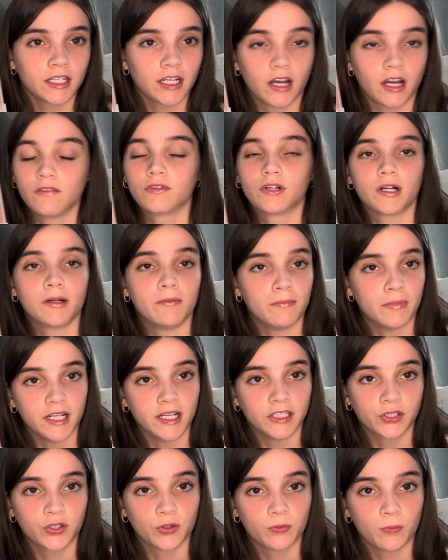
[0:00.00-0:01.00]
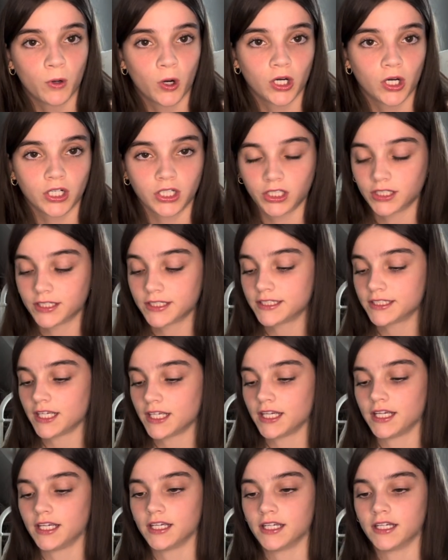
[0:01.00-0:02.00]
covered in pencil marks
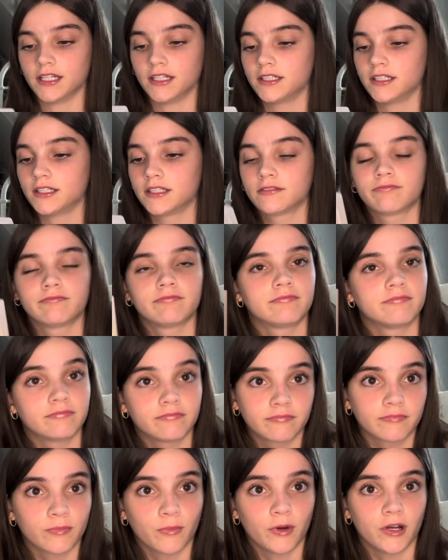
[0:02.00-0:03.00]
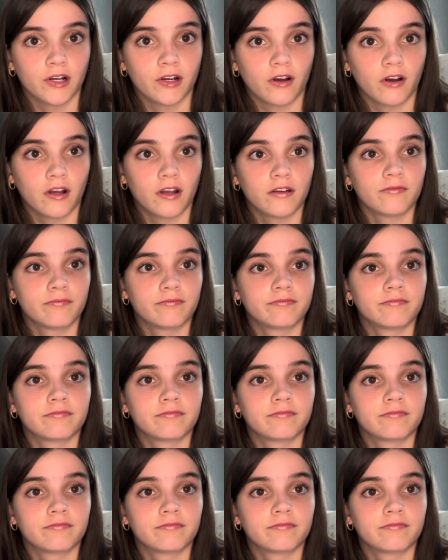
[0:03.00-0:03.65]
and whatnot.